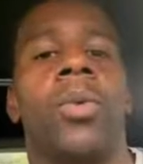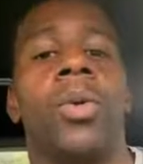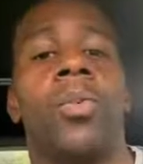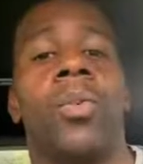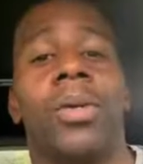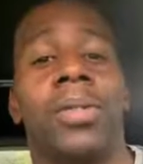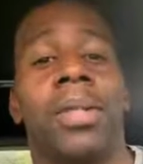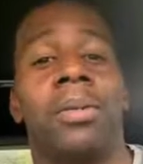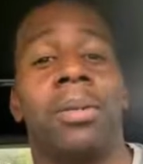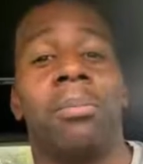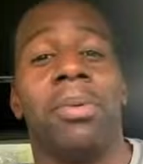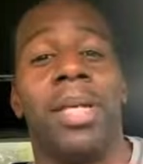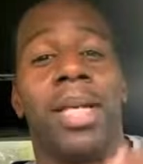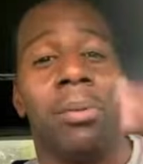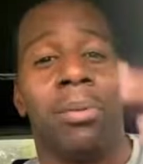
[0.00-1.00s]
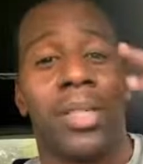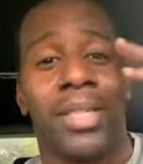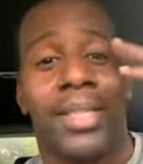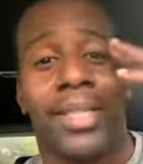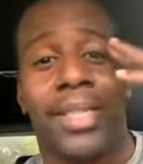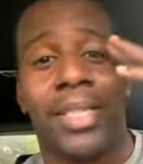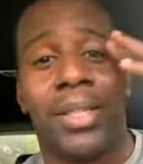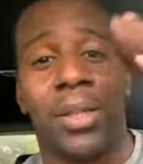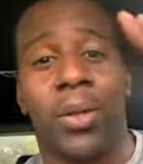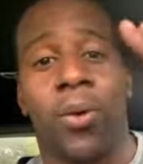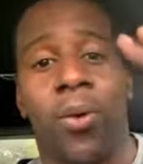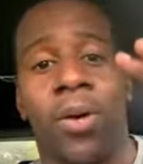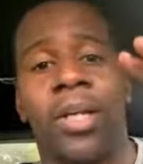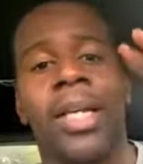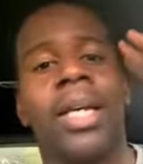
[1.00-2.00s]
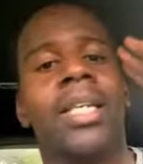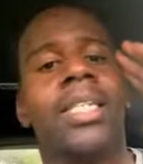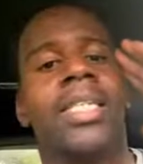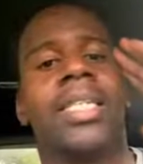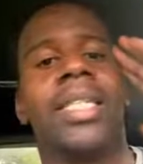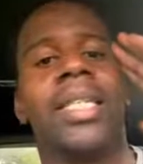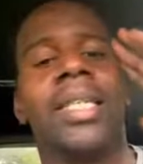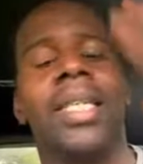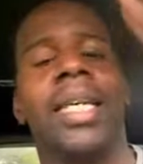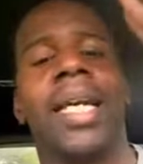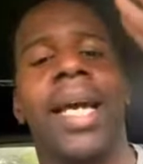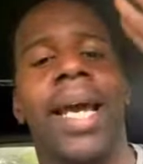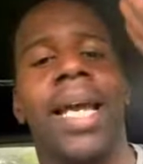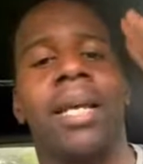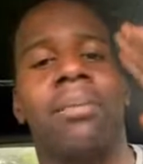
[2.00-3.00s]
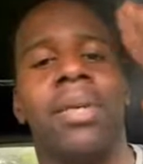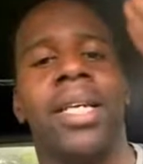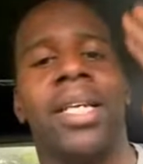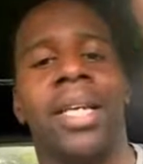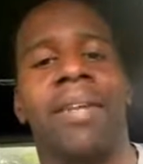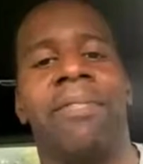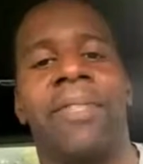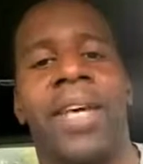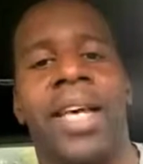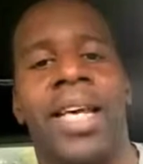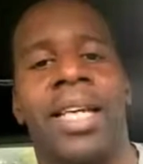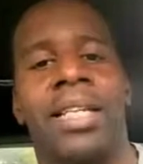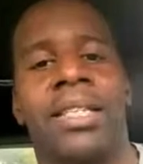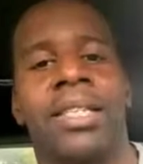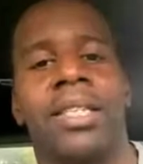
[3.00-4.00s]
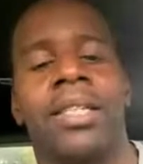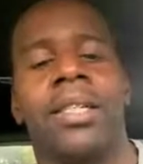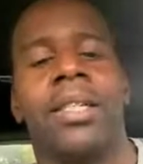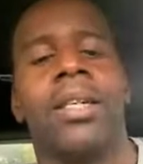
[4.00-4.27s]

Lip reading: We want them to be able to see the court, see the game in advance.